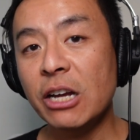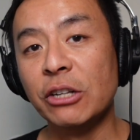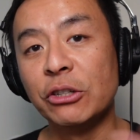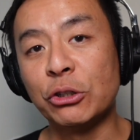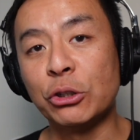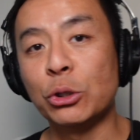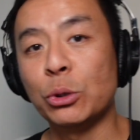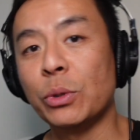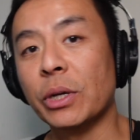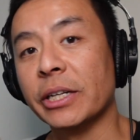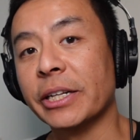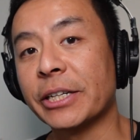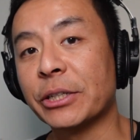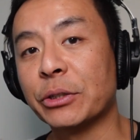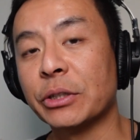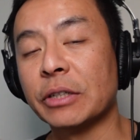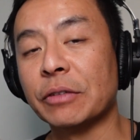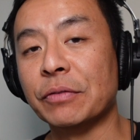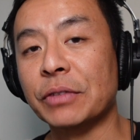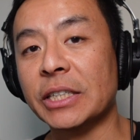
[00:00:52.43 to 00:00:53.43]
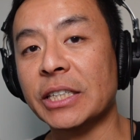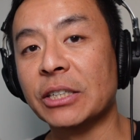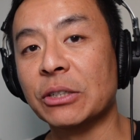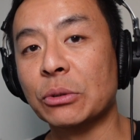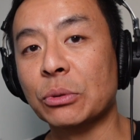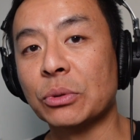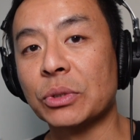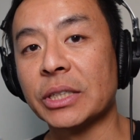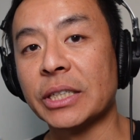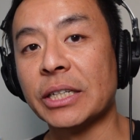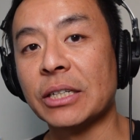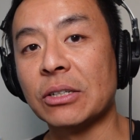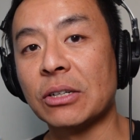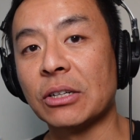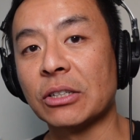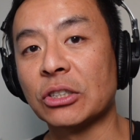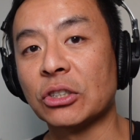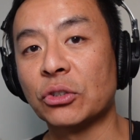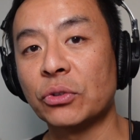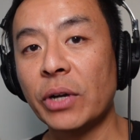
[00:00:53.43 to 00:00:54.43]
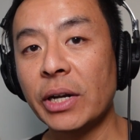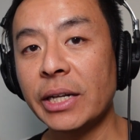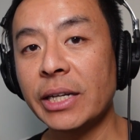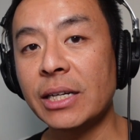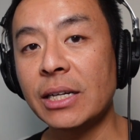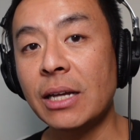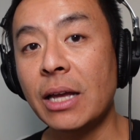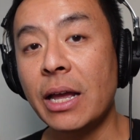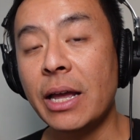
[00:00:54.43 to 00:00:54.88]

two electric vehicles in Australia,